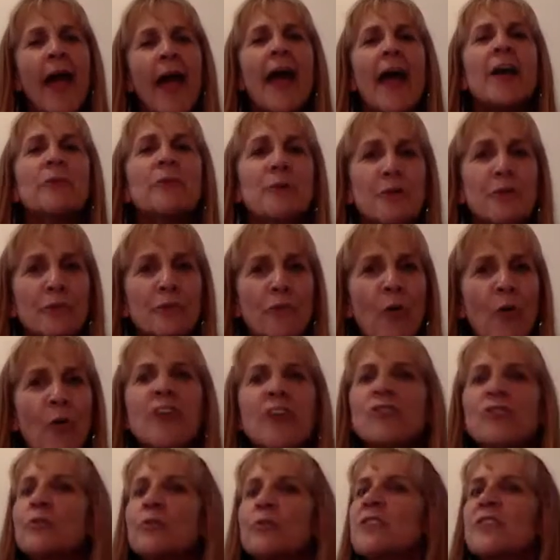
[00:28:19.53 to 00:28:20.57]
And with
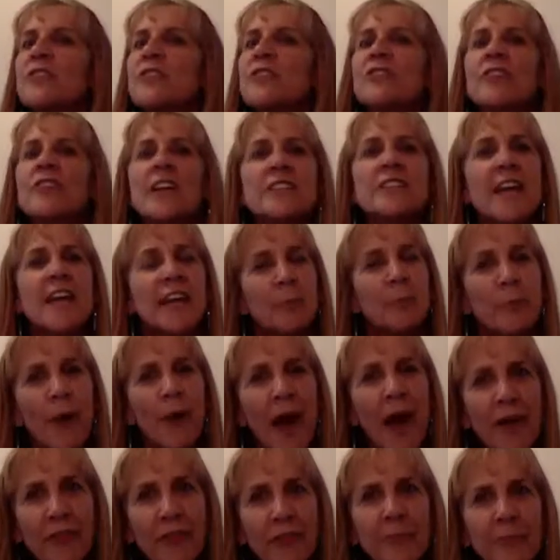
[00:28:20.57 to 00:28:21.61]
voice, we just say, take a
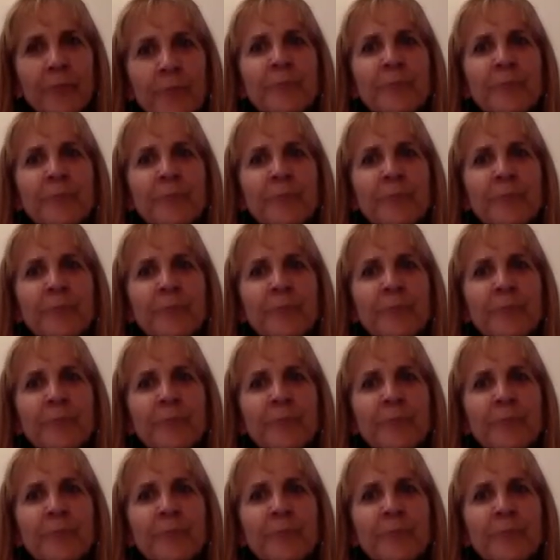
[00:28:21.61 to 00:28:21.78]
breath